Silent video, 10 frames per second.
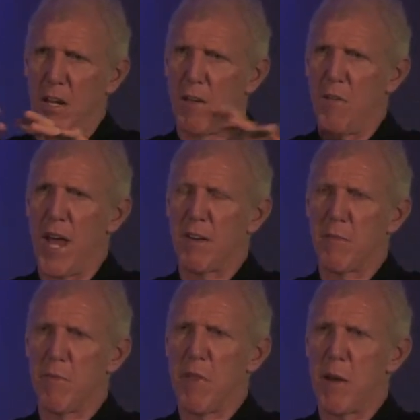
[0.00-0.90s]
that,
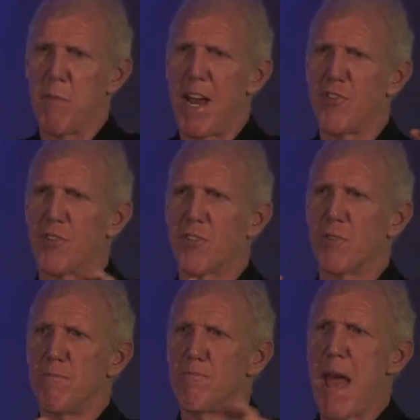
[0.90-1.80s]
that measures
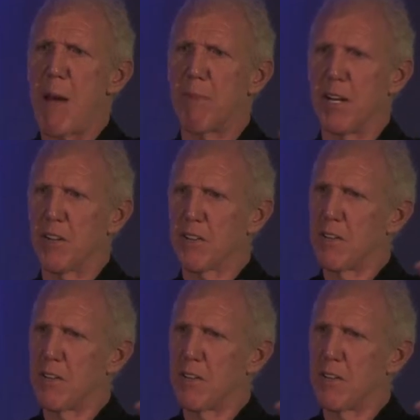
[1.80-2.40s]
happiness.